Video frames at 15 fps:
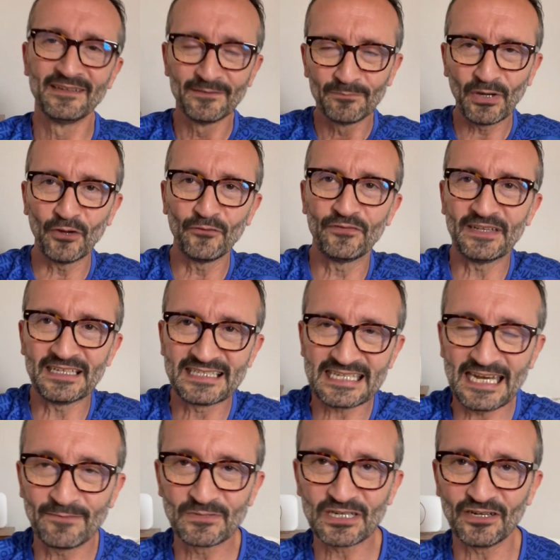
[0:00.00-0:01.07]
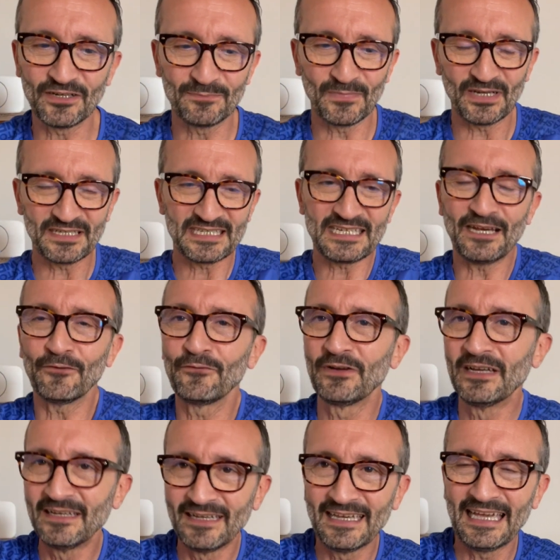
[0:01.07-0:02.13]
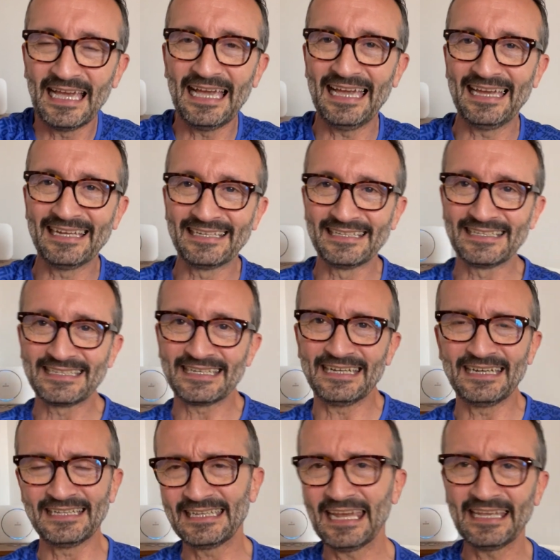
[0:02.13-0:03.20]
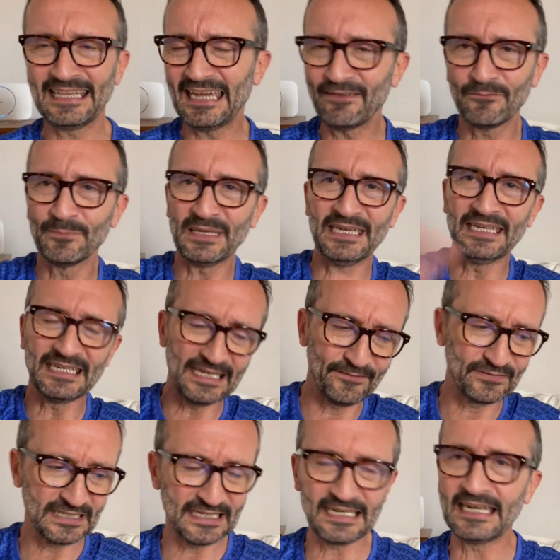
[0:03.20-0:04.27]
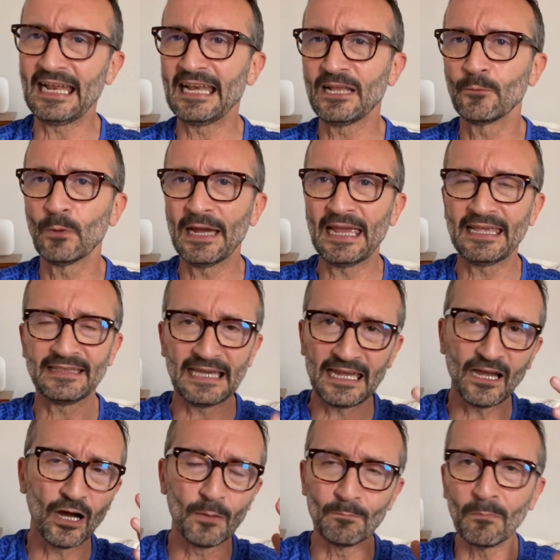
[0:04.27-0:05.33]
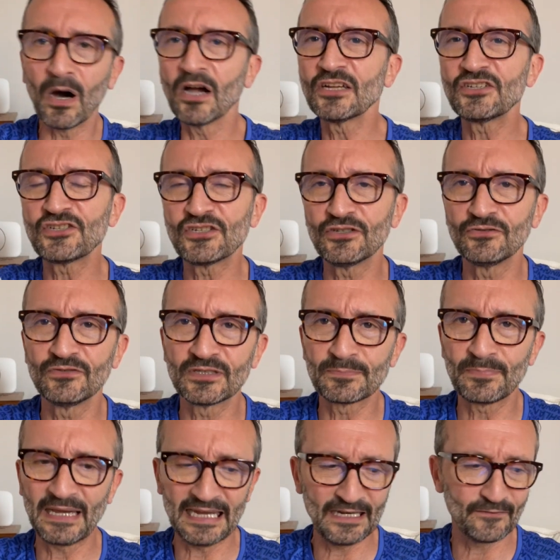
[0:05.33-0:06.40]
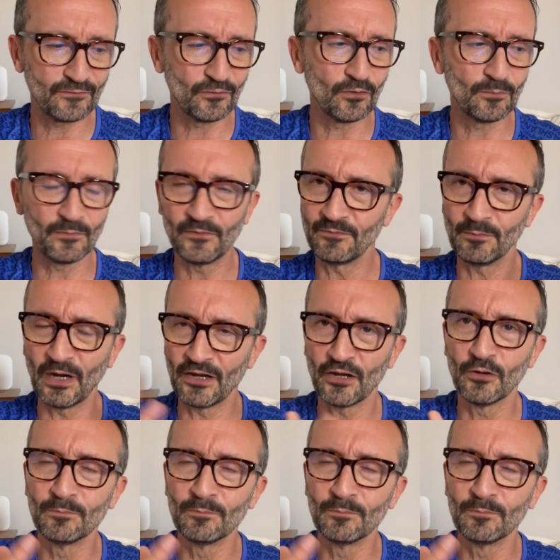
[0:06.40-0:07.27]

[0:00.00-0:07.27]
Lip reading: both at the same time myself, and yeah, they haven't been gifted in any way. They are my shoes, paid for with my own